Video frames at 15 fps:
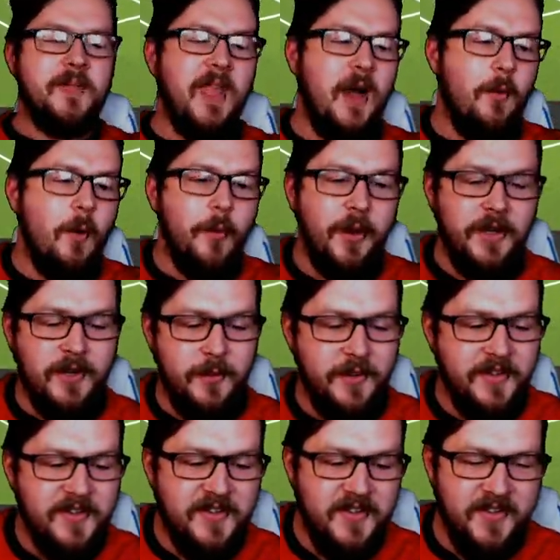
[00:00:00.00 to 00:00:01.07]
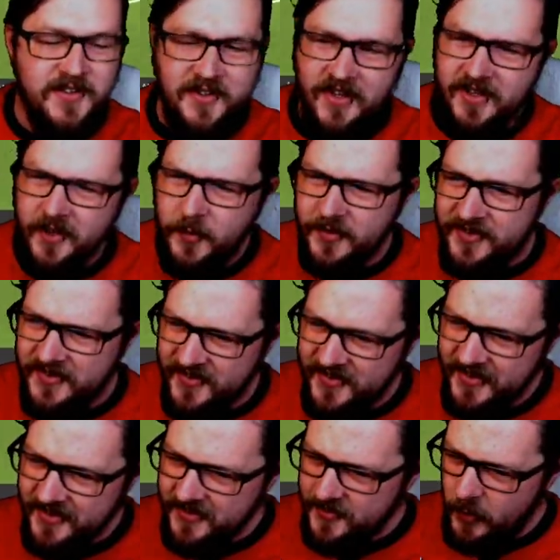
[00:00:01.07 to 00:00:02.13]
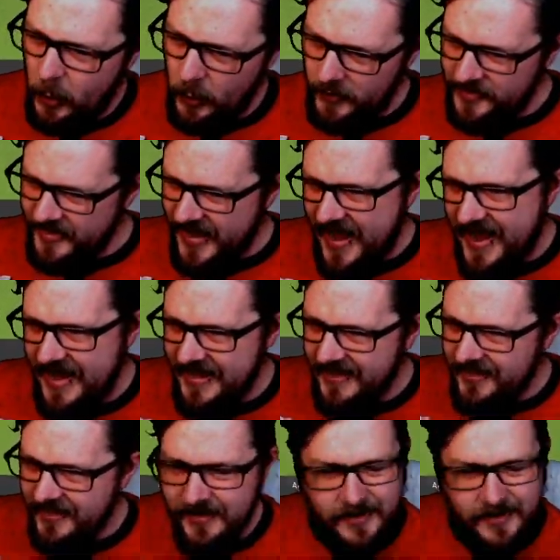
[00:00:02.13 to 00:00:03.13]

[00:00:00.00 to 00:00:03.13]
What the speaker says: at one point he was, I think it was 6 goals ahead